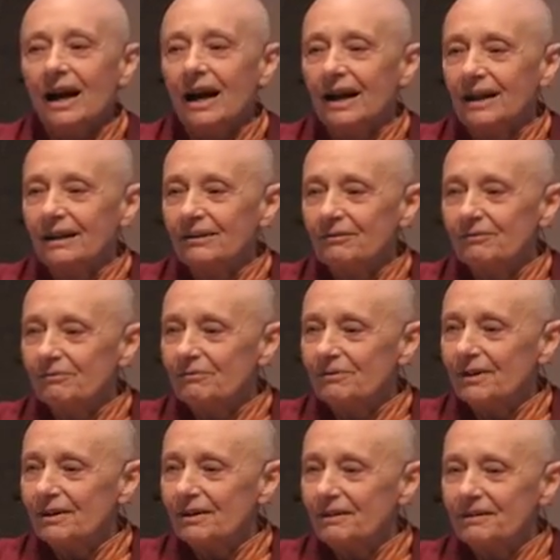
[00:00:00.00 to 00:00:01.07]
and
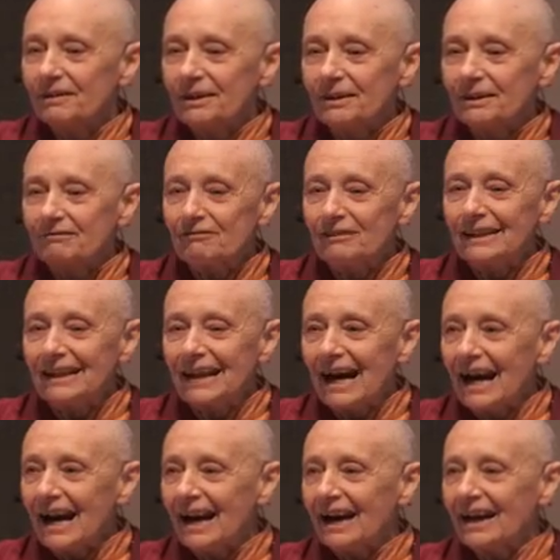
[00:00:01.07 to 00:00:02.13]
very
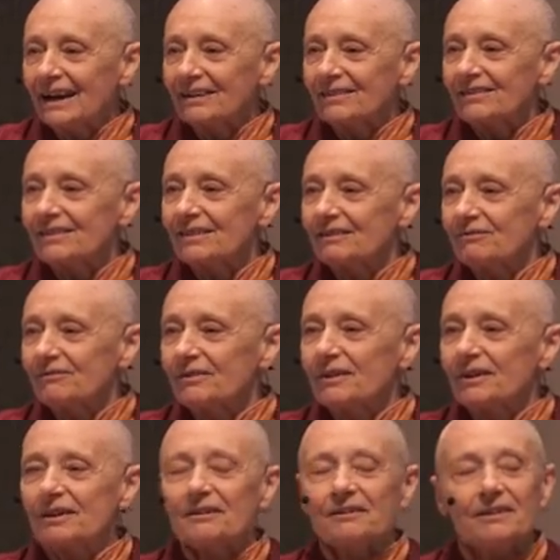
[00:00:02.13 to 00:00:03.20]
relaxed and
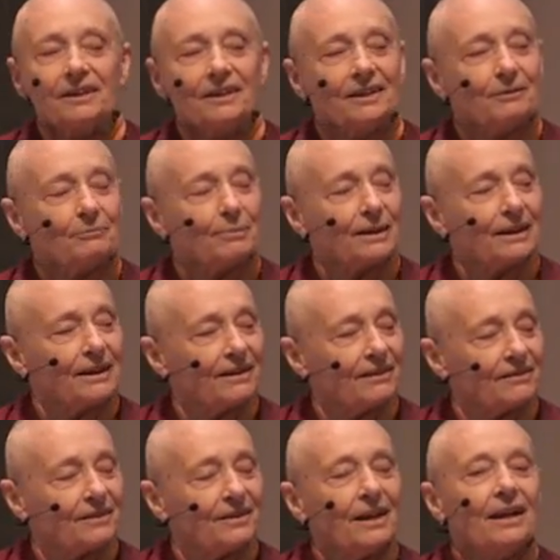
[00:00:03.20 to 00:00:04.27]
very
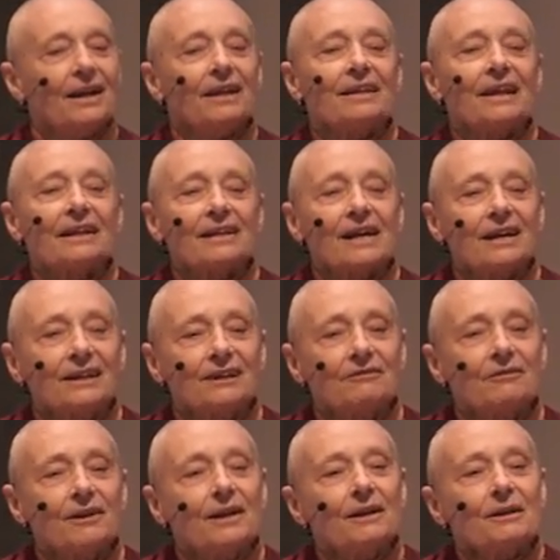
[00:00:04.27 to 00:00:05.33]
pleasant, that kind of